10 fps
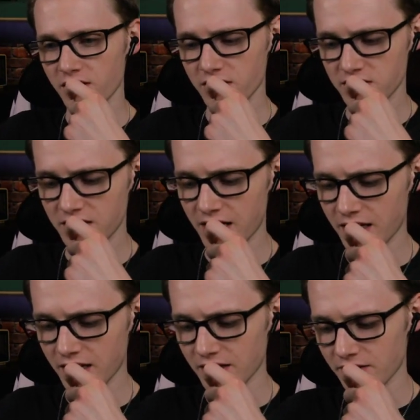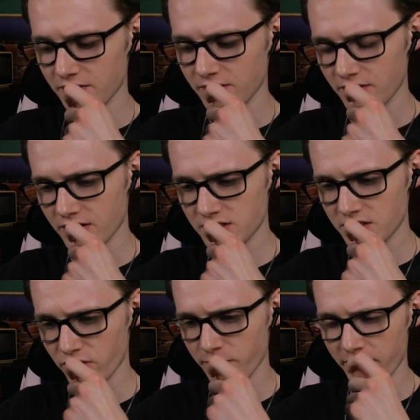seeing
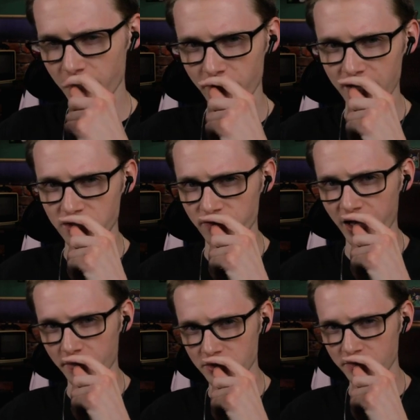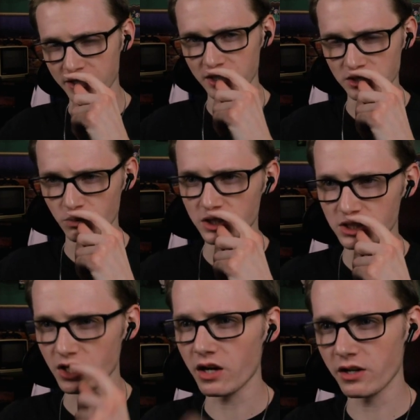stuff about him get developed, because we
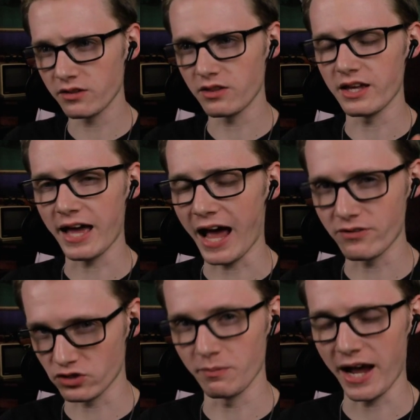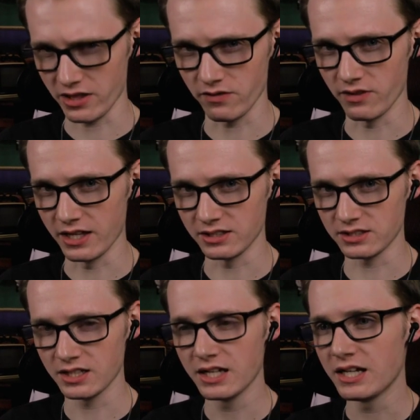saw the aftermath of
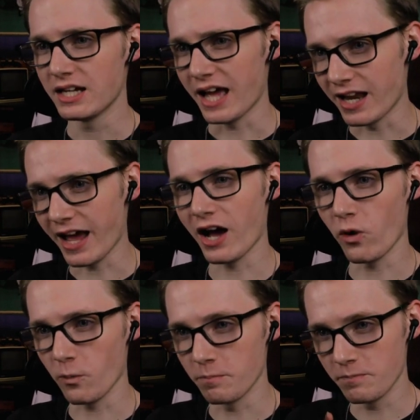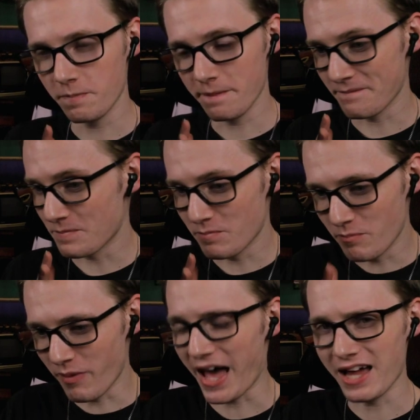this and how
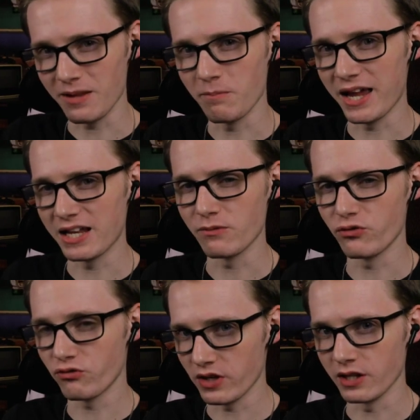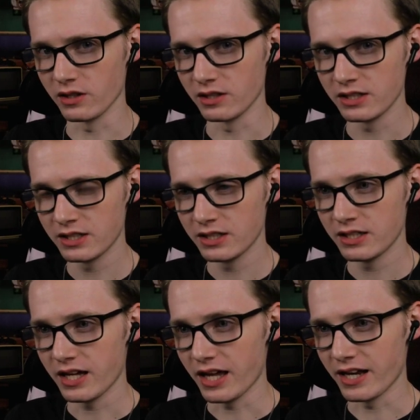bad it made him feel.
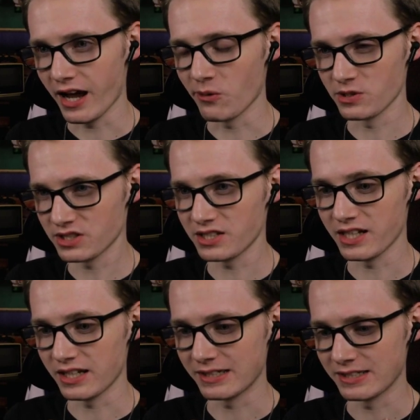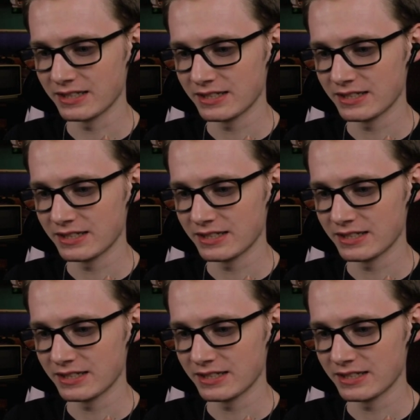And now we're seeing